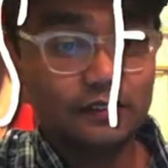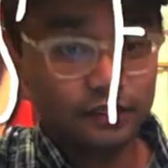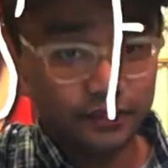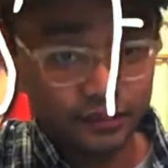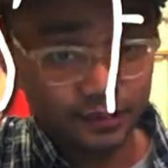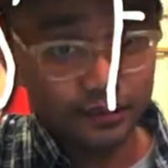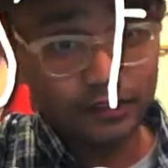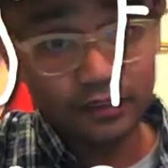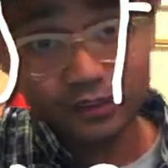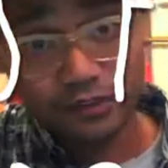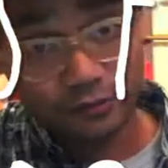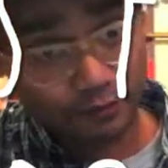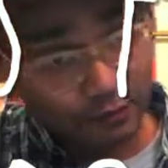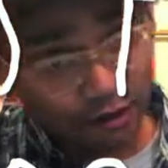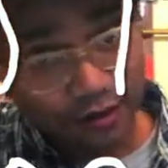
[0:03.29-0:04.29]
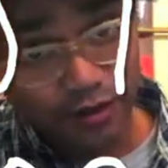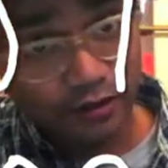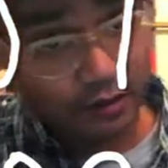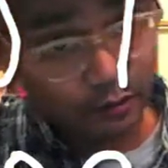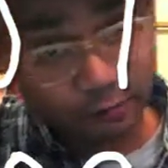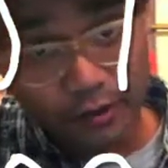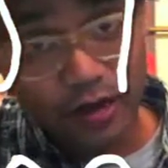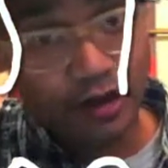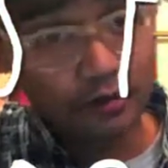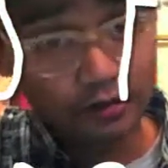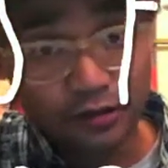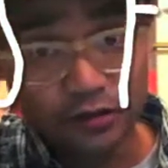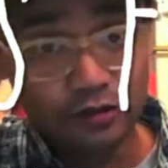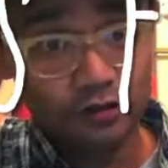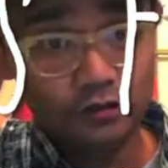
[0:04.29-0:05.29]
This is a vlog about
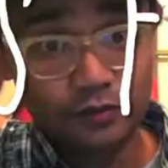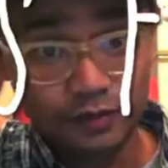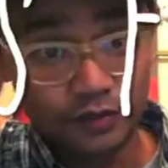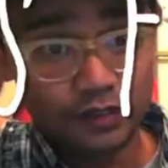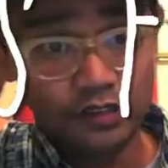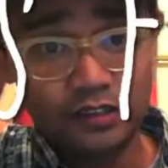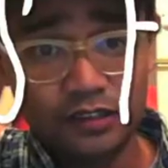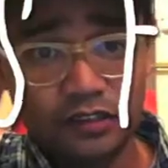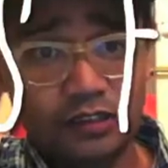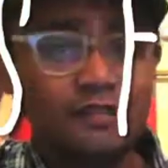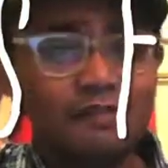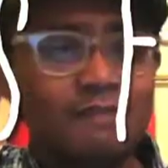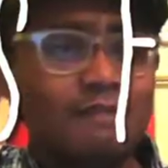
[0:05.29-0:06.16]
Los Feliz.